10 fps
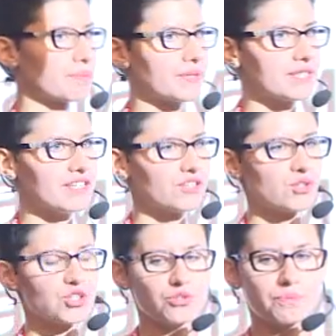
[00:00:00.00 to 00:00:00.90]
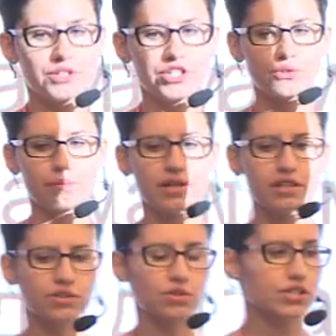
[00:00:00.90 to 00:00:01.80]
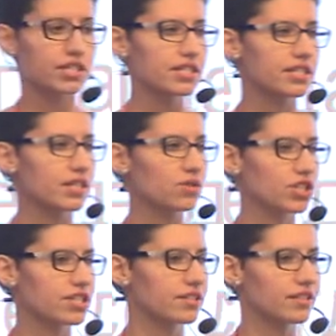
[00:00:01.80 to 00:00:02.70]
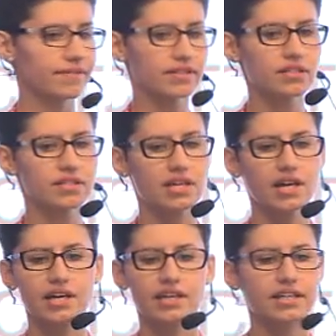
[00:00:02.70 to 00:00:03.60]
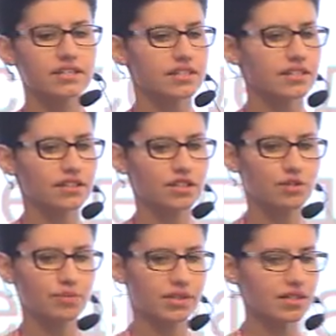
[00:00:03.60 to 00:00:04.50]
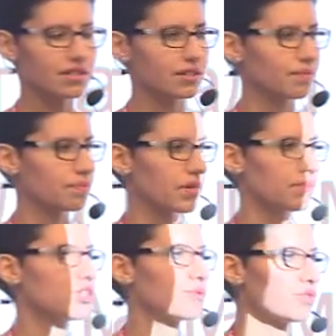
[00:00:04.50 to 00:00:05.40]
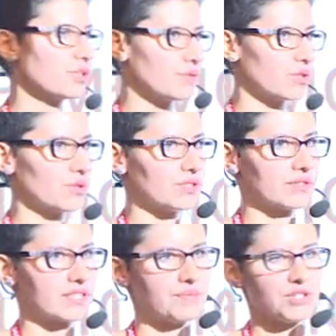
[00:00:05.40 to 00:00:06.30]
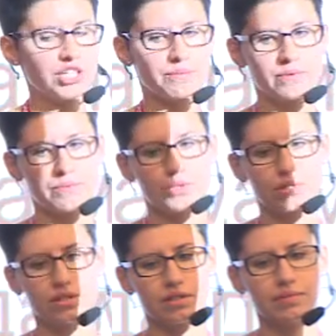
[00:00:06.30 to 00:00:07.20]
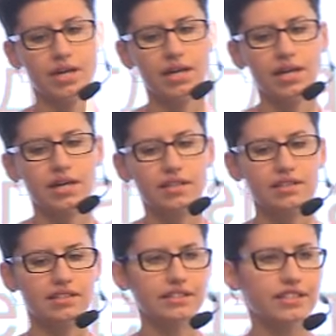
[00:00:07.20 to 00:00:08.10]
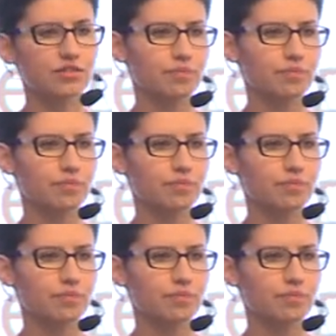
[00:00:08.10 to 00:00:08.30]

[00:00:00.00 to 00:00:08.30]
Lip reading: which told us that testers cannot always correctly define the cause for a bug.